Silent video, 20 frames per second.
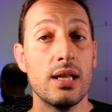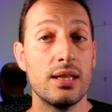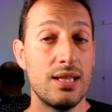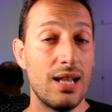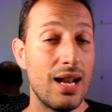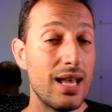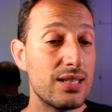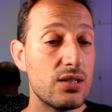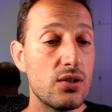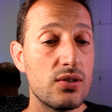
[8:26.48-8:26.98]

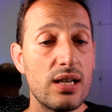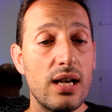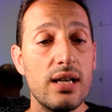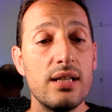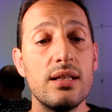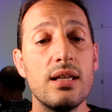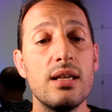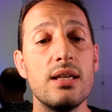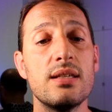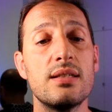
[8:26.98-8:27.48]
The last
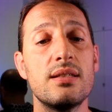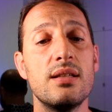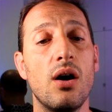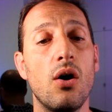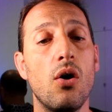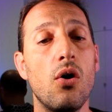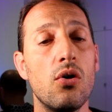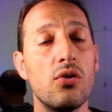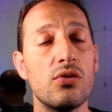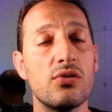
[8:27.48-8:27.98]
society is the
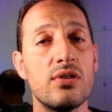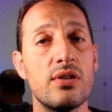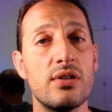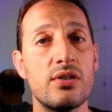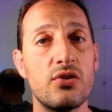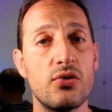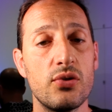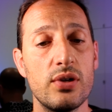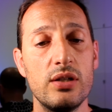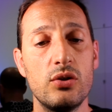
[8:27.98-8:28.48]
Order
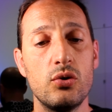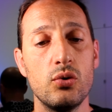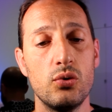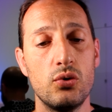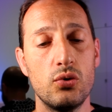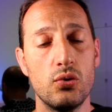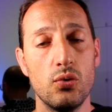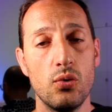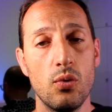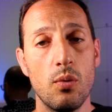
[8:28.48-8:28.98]

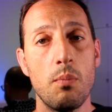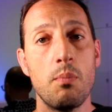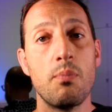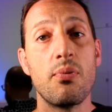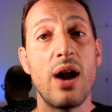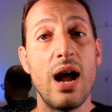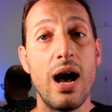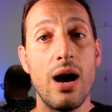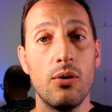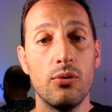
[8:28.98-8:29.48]
322,
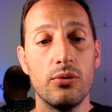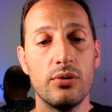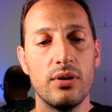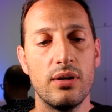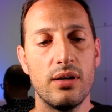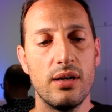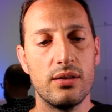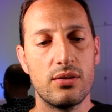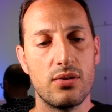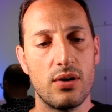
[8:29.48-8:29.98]
proud
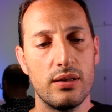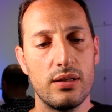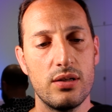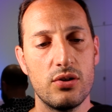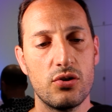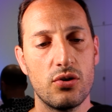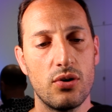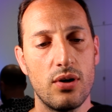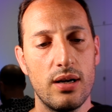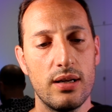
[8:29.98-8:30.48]
and
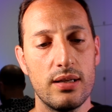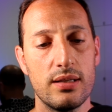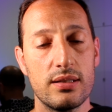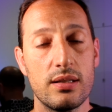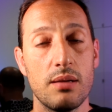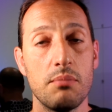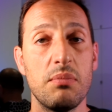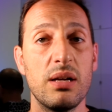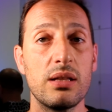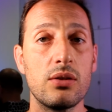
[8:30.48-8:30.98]

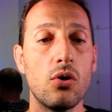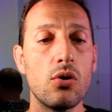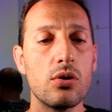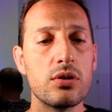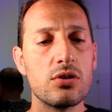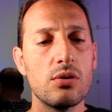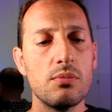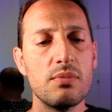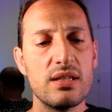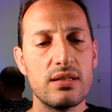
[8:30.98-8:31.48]
traditionalist, but
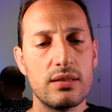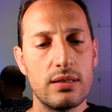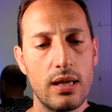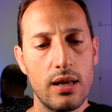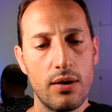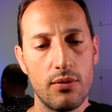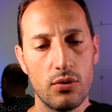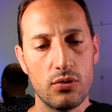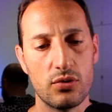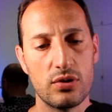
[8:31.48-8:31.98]
also
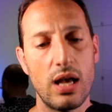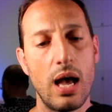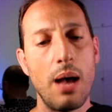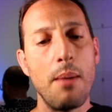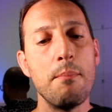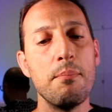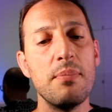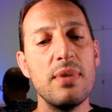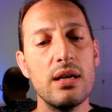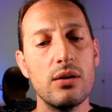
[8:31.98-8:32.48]
mysterious,
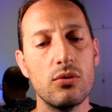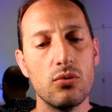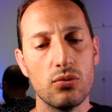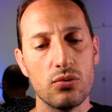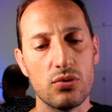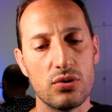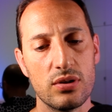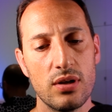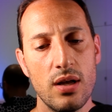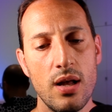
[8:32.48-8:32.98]

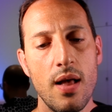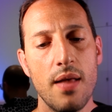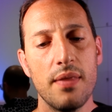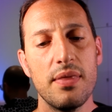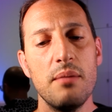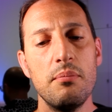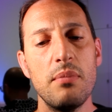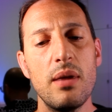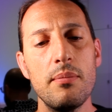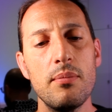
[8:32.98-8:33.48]
ambiguous.
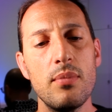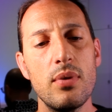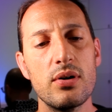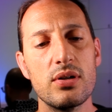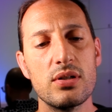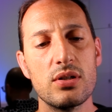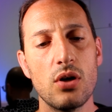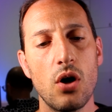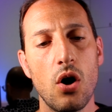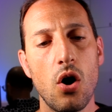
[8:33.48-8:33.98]
The
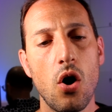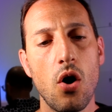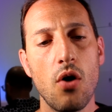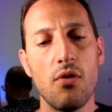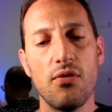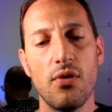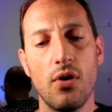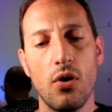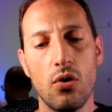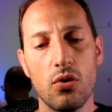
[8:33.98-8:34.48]
members
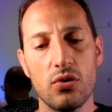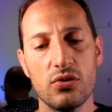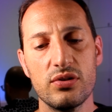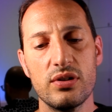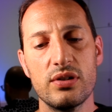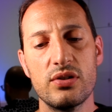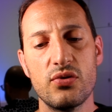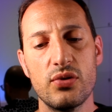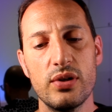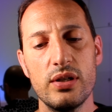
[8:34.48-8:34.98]
of
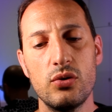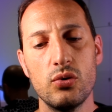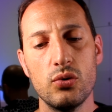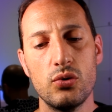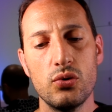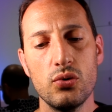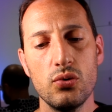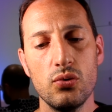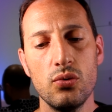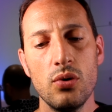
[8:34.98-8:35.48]
Order
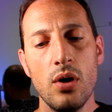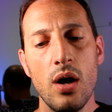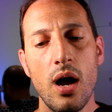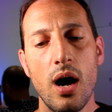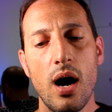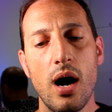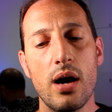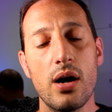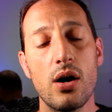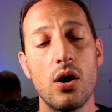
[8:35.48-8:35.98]
322
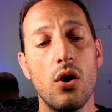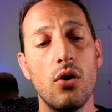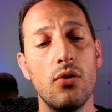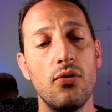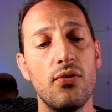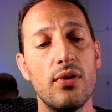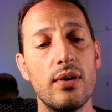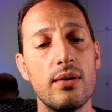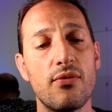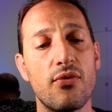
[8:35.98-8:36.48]
are
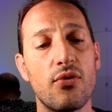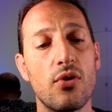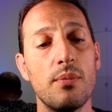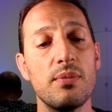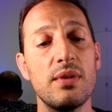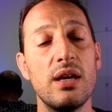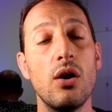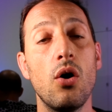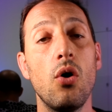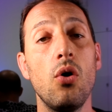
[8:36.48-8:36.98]
often
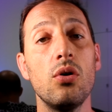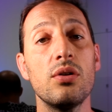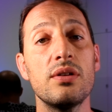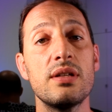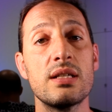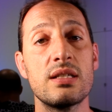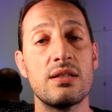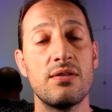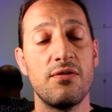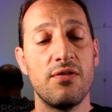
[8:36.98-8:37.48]
from the
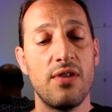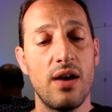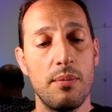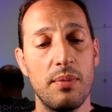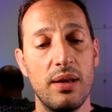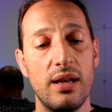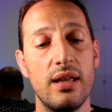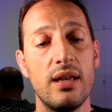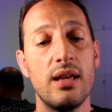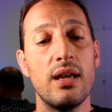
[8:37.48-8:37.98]
oldest
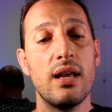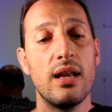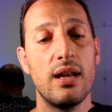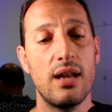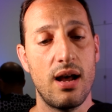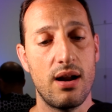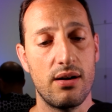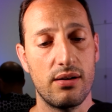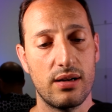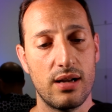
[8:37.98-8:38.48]
family in
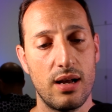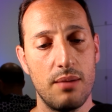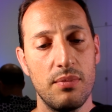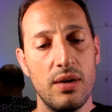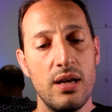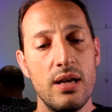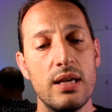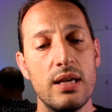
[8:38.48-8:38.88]
Arkham,